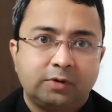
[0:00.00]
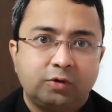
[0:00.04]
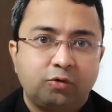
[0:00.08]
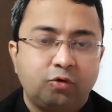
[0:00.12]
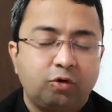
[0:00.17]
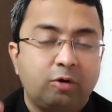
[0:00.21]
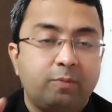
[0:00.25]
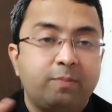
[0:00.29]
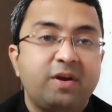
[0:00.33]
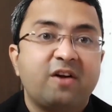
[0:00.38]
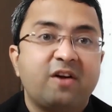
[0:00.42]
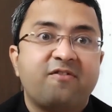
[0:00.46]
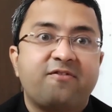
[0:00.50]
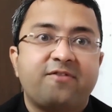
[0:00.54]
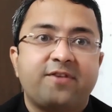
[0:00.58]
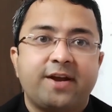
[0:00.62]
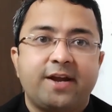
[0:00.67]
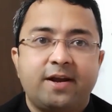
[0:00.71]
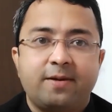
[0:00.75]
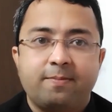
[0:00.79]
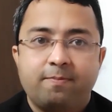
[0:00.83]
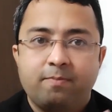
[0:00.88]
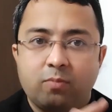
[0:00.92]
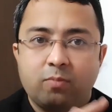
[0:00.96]
You will be
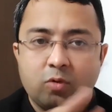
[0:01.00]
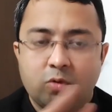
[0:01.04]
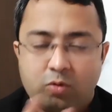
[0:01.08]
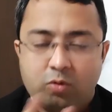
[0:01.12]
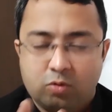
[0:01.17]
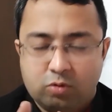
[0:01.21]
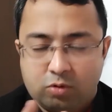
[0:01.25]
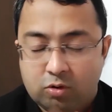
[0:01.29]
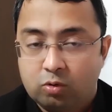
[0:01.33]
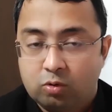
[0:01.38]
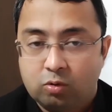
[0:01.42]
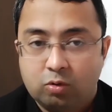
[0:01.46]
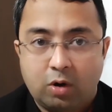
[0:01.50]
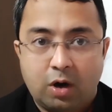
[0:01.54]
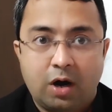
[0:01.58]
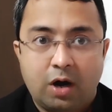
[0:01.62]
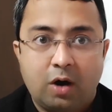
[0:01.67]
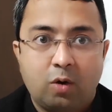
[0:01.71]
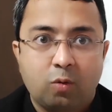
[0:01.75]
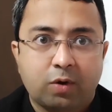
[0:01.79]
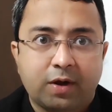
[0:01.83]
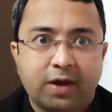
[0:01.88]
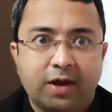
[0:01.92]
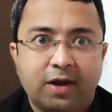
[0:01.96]
afraid more. Oh,
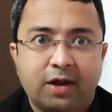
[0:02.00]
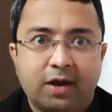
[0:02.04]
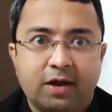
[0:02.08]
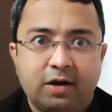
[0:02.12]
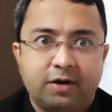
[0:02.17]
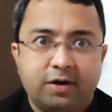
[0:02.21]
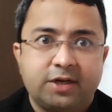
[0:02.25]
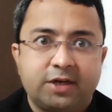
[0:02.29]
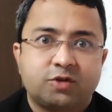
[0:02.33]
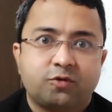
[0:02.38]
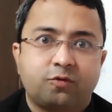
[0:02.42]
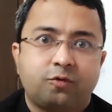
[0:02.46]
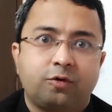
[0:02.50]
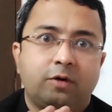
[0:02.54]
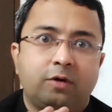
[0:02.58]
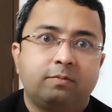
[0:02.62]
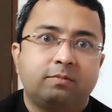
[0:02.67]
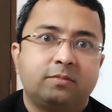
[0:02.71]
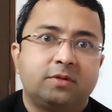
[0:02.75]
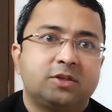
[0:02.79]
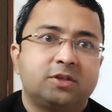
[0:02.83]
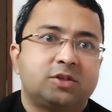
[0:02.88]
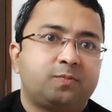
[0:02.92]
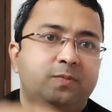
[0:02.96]
how can I reach
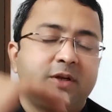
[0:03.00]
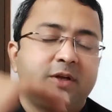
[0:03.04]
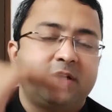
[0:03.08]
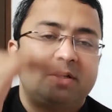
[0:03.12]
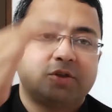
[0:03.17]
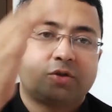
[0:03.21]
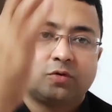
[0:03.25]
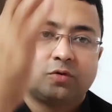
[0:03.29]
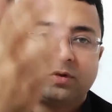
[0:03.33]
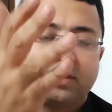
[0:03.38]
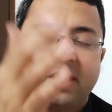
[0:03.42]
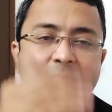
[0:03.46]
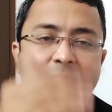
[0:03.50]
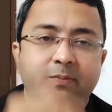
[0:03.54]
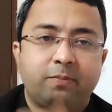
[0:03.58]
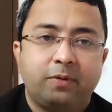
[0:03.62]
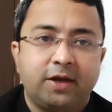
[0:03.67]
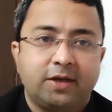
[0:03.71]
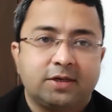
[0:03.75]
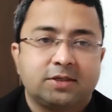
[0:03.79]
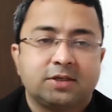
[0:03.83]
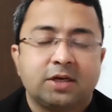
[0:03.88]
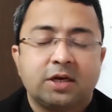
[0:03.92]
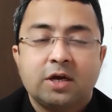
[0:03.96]
from this place to that
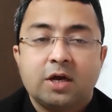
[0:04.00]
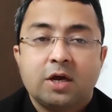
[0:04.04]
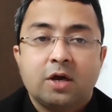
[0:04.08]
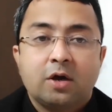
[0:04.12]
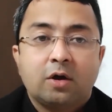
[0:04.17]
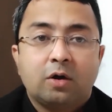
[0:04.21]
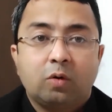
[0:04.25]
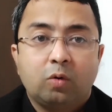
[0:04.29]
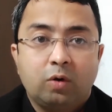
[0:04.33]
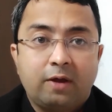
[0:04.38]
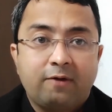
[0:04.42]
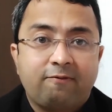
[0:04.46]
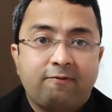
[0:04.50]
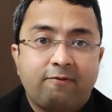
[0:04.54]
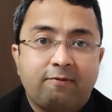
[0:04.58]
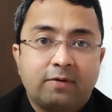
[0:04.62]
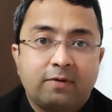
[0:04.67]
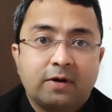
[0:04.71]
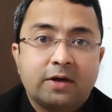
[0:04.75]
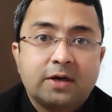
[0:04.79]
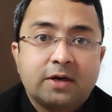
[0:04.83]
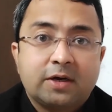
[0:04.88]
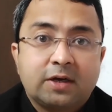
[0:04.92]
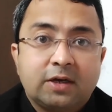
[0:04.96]
place? Oh,
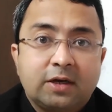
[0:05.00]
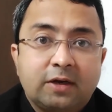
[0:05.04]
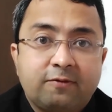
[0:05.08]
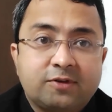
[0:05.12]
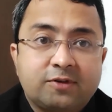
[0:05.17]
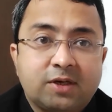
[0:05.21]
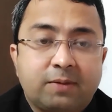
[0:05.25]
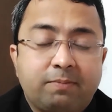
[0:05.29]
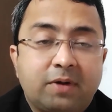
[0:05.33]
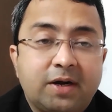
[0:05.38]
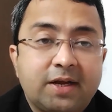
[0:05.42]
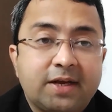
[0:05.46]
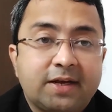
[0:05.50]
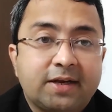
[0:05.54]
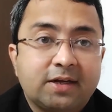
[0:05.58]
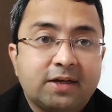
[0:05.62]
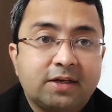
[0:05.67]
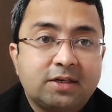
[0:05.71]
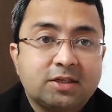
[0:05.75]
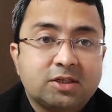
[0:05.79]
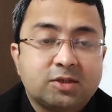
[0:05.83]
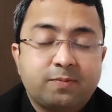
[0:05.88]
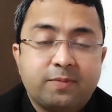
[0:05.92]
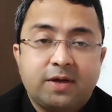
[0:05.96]
if somebody
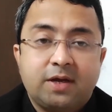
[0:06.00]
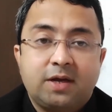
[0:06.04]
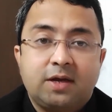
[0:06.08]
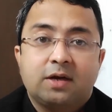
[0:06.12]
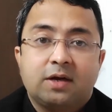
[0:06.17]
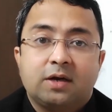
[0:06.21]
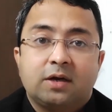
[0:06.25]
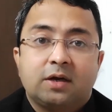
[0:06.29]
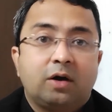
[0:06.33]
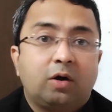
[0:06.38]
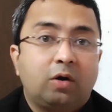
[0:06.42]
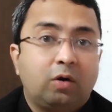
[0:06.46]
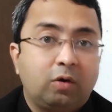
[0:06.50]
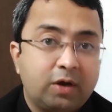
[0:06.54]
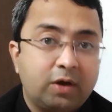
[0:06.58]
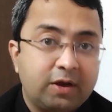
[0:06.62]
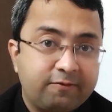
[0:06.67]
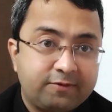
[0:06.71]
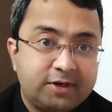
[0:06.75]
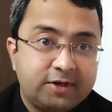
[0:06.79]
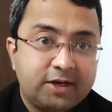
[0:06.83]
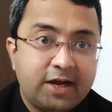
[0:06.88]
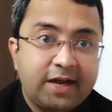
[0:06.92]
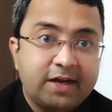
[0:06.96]
kills me, or
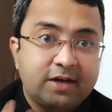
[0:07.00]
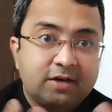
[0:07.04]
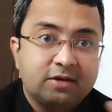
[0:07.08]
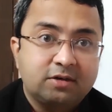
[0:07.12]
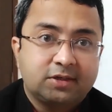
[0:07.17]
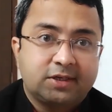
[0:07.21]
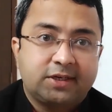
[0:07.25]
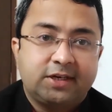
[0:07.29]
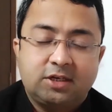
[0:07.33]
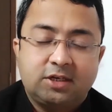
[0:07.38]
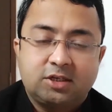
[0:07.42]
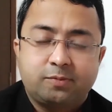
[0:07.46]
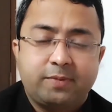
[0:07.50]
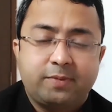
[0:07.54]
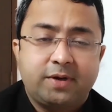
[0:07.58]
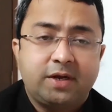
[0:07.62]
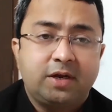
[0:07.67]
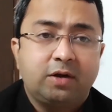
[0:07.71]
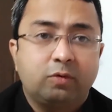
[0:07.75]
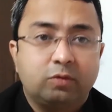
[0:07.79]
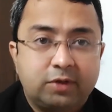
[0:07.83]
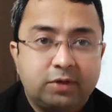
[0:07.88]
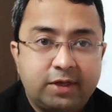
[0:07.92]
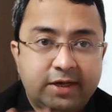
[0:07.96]
if tiger kills
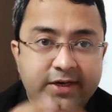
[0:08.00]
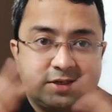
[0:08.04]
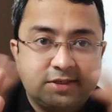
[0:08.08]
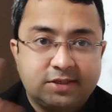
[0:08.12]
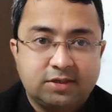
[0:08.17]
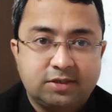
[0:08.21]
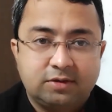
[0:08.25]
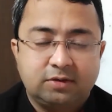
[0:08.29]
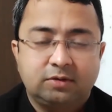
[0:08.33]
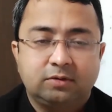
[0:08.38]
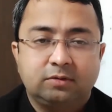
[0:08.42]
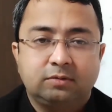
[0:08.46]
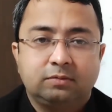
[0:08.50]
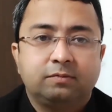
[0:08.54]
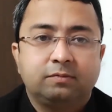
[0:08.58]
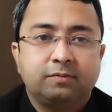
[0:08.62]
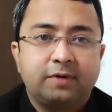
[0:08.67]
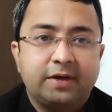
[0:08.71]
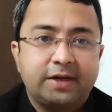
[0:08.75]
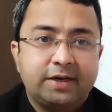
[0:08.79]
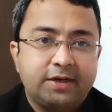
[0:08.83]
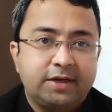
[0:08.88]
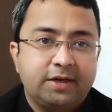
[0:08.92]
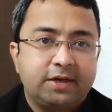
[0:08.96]
me, oh, there is a
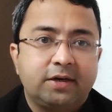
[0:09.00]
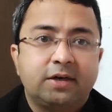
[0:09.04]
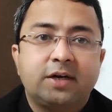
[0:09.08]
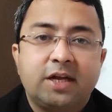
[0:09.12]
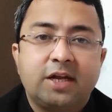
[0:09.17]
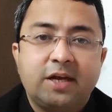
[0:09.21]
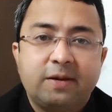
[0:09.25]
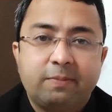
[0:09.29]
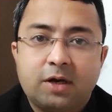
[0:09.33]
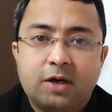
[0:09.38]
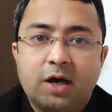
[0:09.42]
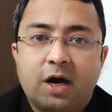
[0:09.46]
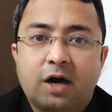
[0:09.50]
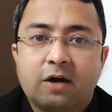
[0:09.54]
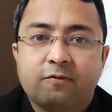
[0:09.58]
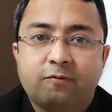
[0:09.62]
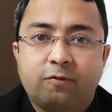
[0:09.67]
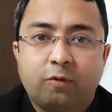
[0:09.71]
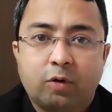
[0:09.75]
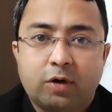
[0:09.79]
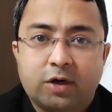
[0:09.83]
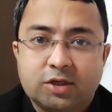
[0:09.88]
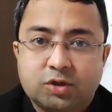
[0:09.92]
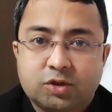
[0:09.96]
very deep
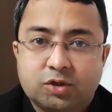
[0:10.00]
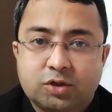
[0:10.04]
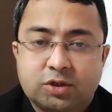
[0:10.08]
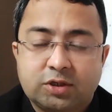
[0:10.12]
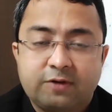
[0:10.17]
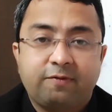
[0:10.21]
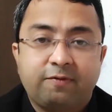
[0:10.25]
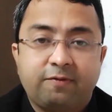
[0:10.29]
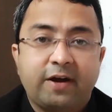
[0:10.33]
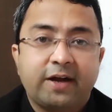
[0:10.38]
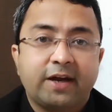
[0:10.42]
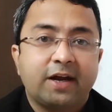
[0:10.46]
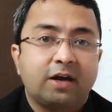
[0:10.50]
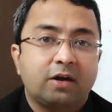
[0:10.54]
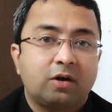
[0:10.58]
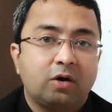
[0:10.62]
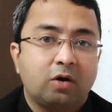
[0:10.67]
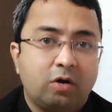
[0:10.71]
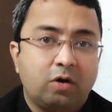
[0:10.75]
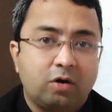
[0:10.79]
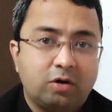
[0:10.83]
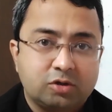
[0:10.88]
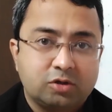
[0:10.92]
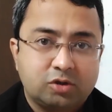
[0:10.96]
dark forest, if I get
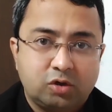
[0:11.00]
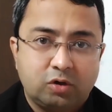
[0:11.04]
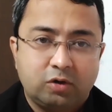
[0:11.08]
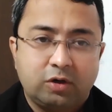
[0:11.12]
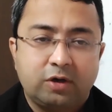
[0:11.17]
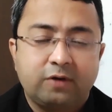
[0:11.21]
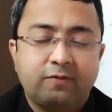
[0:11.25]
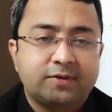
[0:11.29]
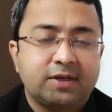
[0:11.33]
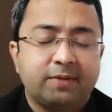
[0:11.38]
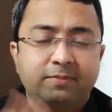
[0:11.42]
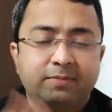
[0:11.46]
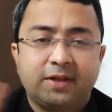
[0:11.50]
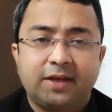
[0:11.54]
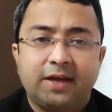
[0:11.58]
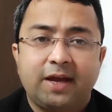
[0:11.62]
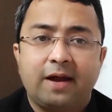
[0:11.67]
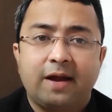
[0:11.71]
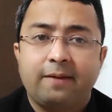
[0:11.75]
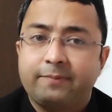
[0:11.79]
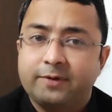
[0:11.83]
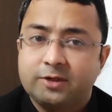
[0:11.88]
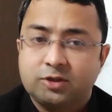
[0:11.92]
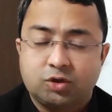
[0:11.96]
lost, or if
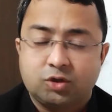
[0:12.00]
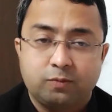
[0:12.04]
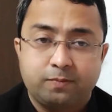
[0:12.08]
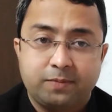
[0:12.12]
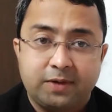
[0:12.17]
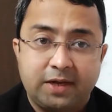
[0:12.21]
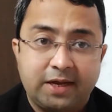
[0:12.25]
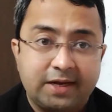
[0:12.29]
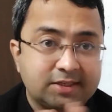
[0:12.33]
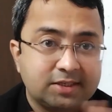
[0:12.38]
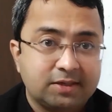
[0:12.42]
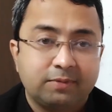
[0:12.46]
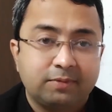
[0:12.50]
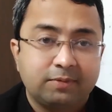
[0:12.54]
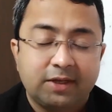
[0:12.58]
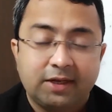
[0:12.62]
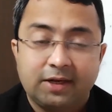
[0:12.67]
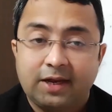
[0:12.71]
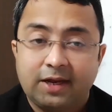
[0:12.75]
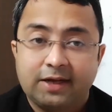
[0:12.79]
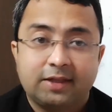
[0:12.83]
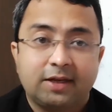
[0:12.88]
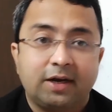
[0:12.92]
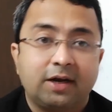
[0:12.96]
something happens to me and
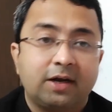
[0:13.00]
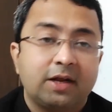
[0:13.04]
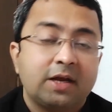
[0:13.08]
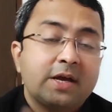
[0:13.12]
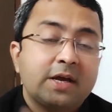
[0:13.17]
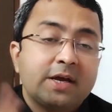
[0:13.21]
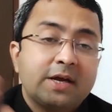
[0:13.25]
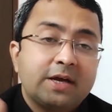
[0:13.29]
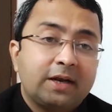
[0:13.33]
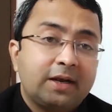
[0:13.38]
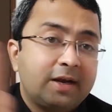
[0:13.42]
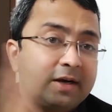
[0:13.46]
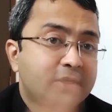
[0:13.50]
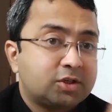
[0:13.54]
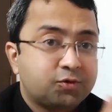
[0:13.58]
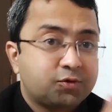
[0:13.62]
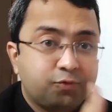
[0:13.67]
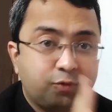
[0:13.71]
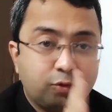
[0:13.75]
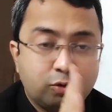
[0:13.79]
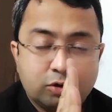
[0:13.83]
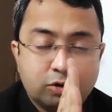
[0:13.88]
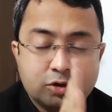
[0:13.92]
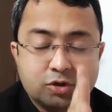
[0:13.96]
something like that.
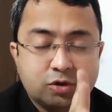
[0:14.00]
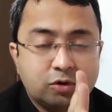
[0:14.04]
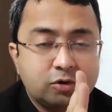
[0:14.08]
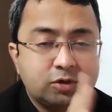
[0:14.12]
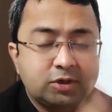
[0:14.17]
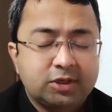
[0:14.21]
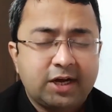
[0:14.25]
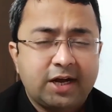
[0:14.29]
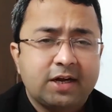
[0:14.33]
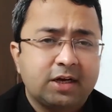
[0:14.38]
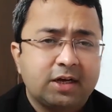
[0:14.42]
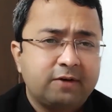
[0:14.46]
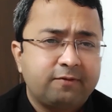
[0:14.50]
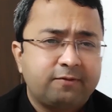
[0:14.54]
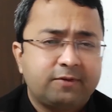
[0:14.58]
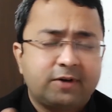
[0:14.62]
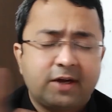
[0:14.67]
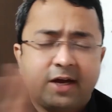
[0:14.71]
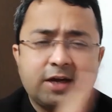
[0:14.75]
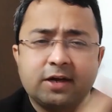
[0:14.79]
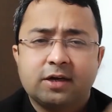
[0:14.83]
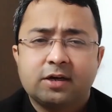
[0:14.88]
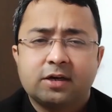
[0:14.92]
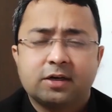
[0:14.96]
Let's focus on tiger, if
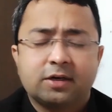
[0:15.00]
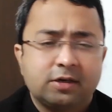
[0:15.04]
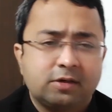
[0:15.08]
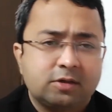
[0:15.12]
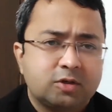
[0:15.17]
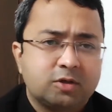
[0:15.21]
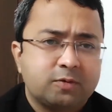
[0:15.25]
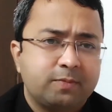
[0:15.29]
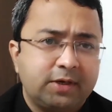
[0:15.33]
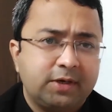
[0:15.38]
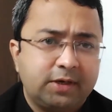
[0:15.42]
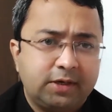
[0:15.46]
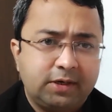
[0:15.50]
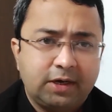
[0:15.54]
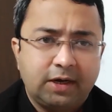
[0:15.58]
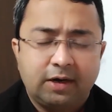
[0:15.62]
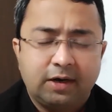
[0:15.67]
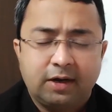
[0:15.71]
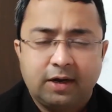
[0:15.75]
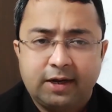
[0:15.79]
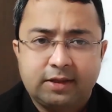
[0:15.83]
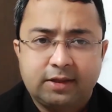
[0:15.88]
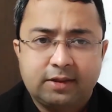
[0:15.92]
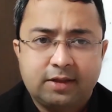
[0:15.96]
tiger kills me
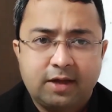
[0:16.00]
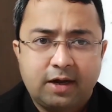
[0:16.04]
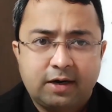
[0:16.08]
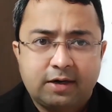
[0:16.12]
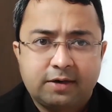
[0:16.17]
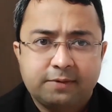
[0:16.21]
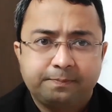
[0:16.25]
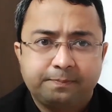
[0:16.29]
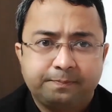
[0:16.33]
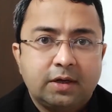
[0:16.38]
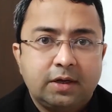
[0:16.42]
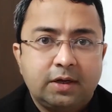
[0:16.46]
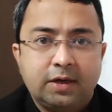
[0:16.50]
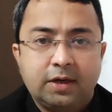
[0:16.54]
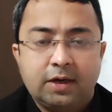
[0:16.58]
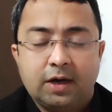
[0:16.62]
and like that.